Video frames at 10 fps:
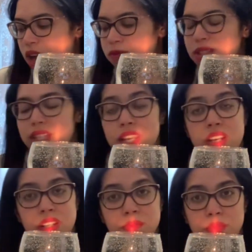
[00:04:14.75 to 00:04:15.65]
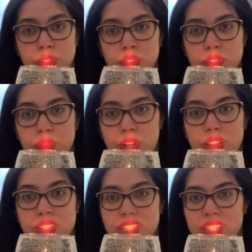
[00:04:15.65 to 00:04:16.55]
Stay humble
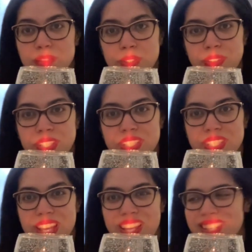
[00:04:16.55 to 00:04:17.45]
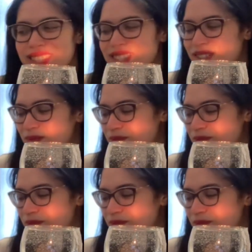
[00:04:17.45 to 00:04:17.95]
throughout this experience, guys.